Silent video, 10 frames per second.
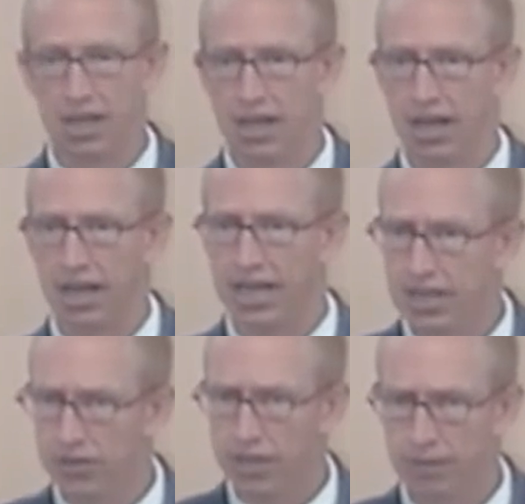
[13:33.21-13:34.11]
uh,
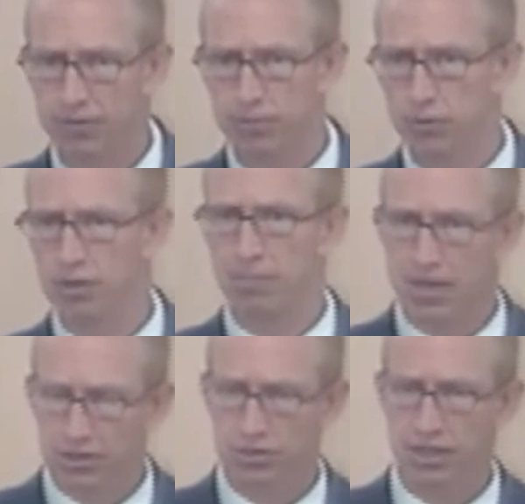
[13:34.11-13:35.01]
hindered him from doing the
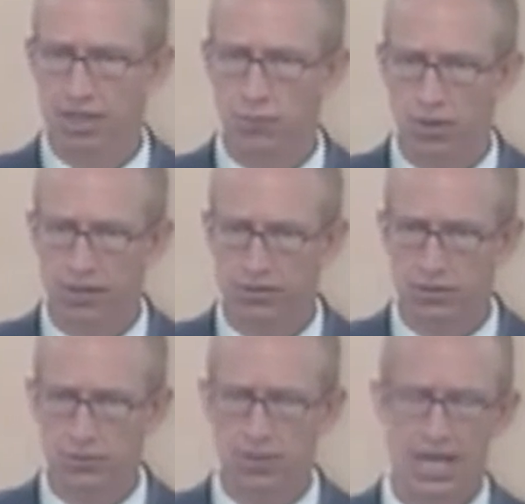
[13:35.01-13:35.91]
ministry that he wanted to.